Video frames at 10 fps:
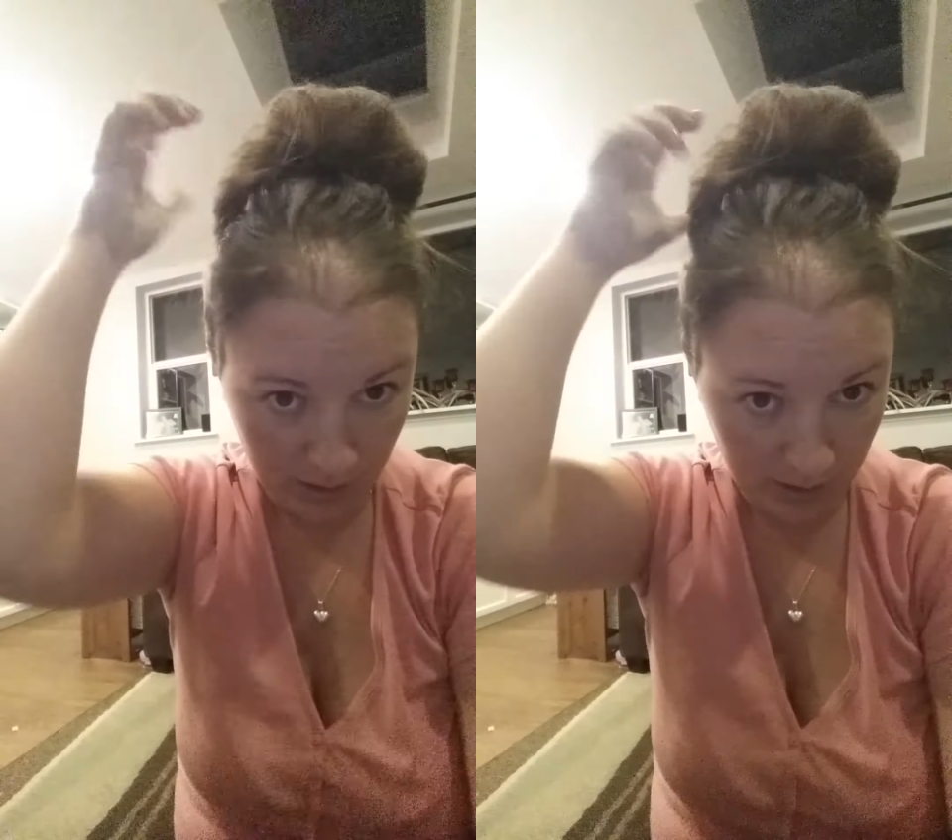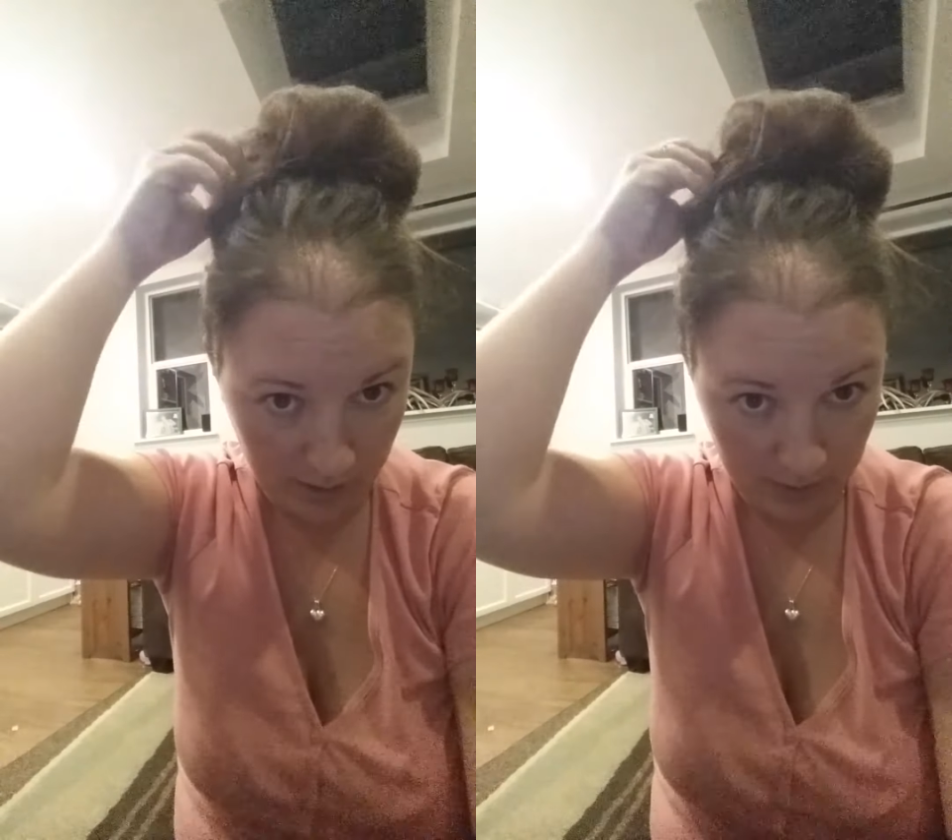
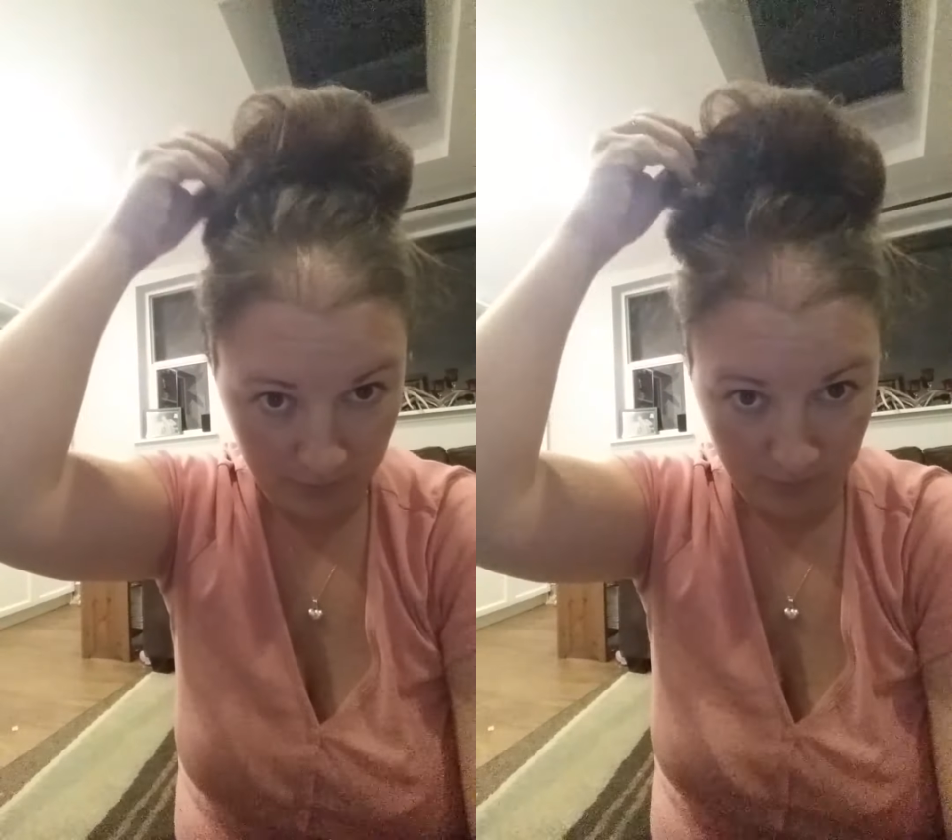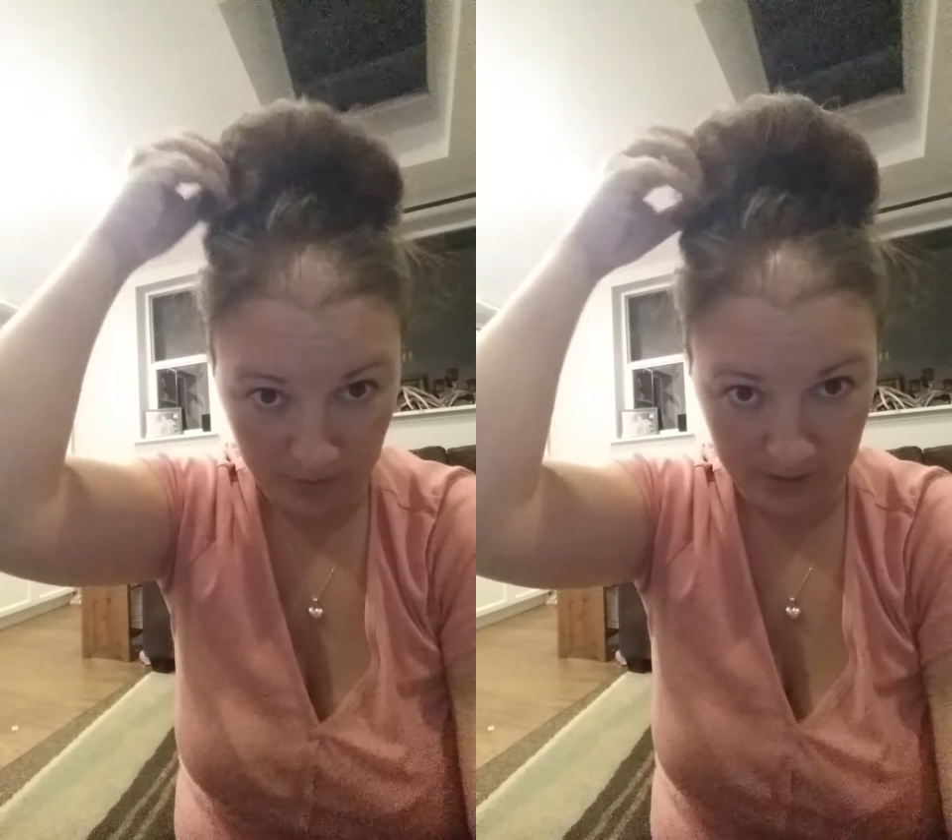
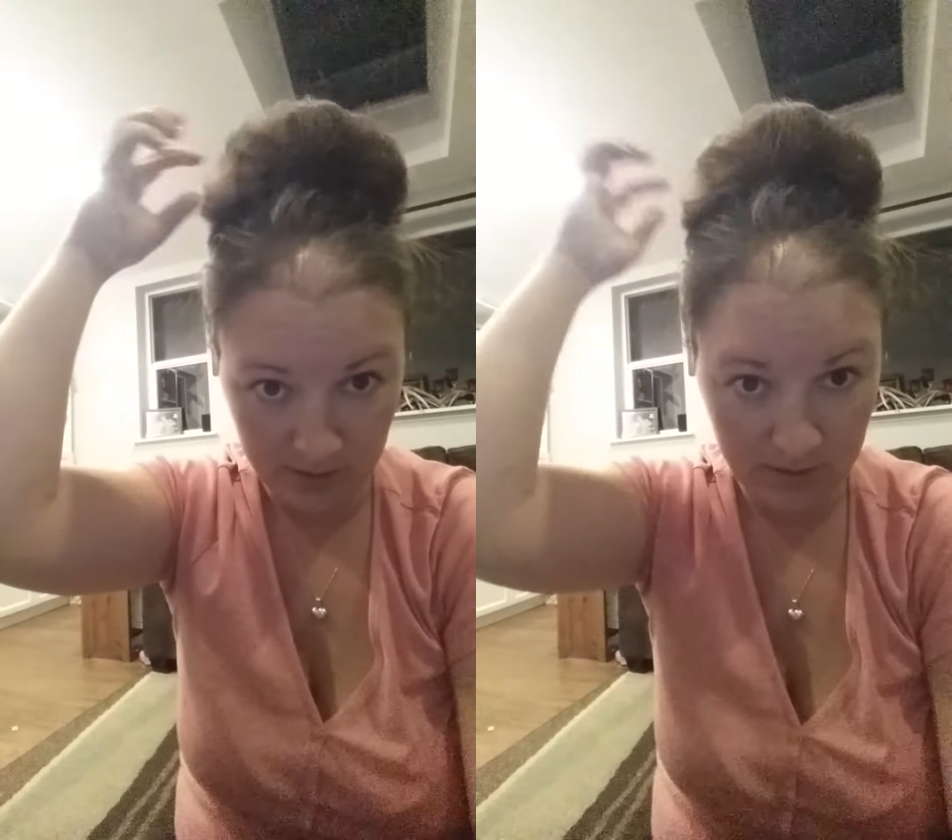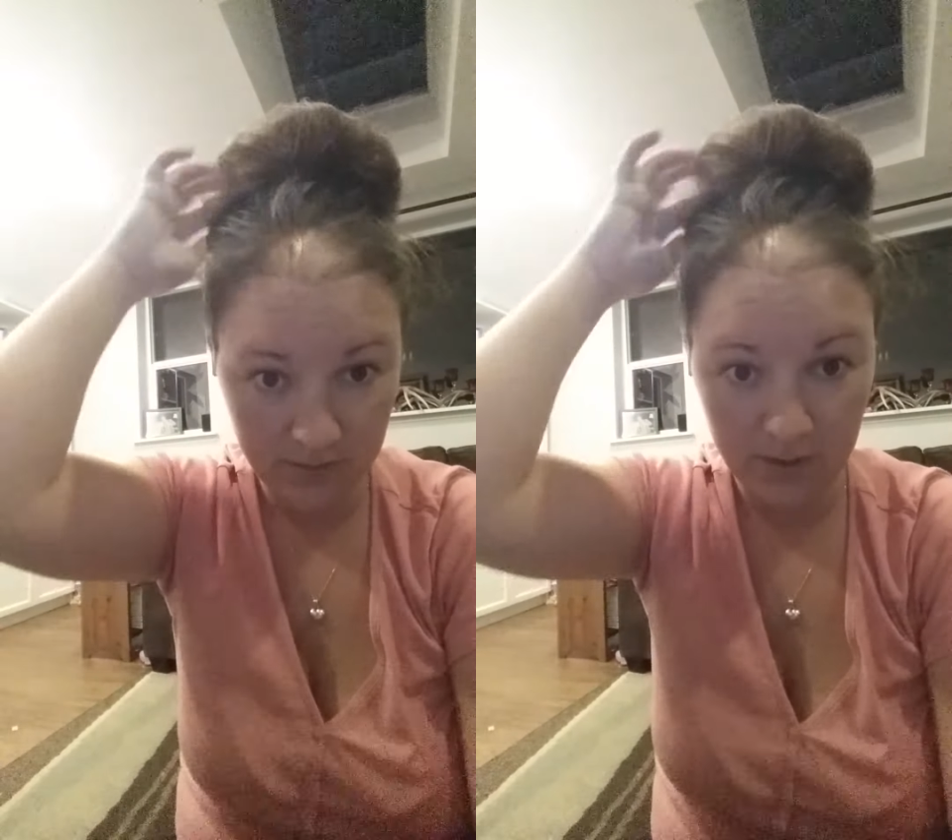If you're
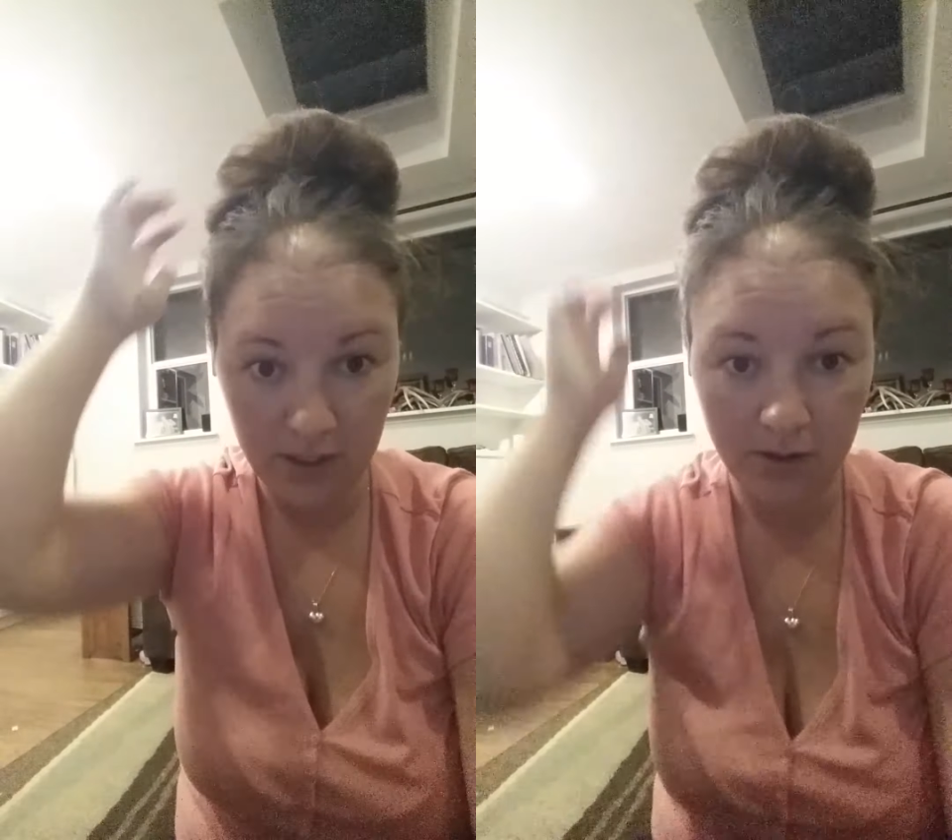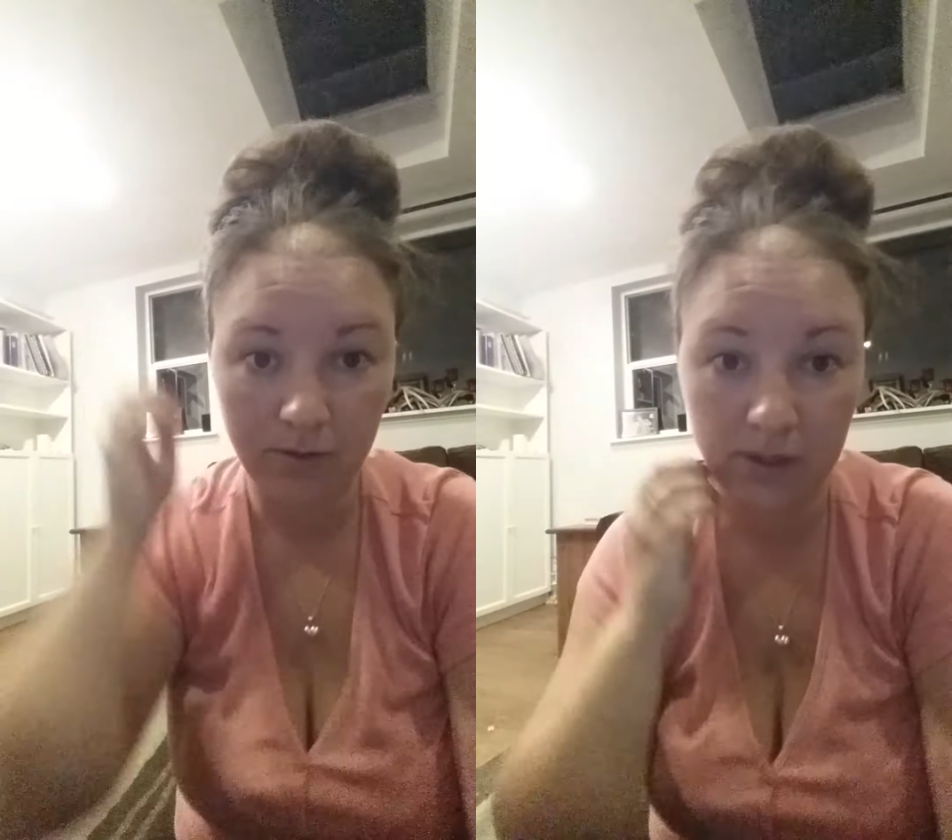finding this
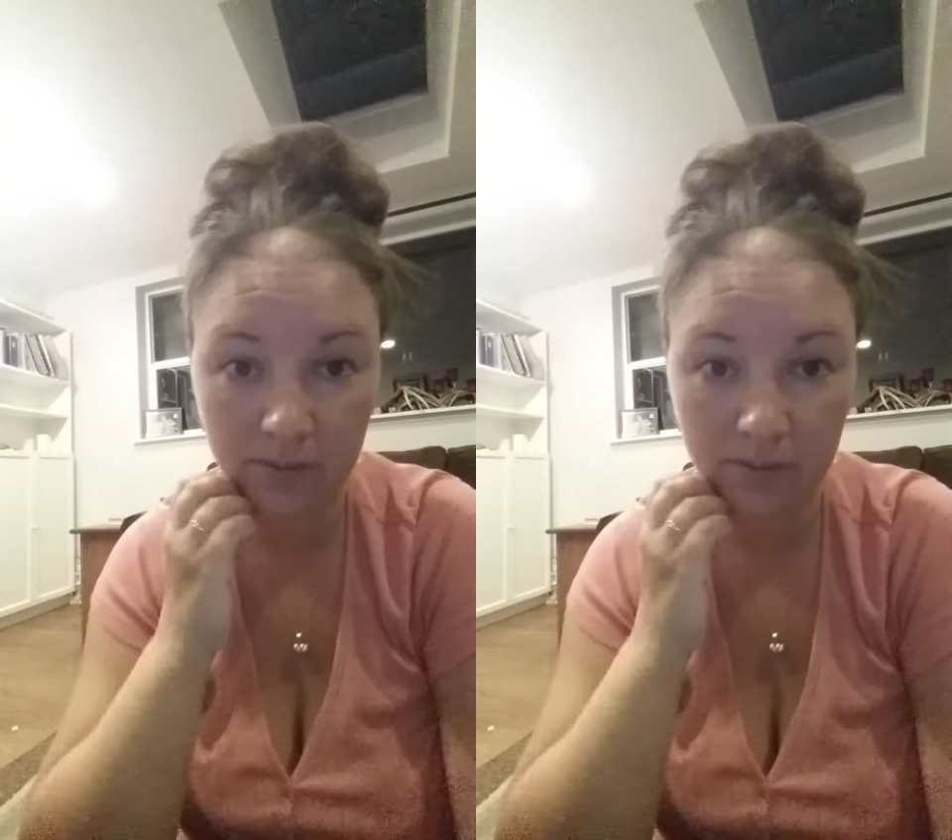video,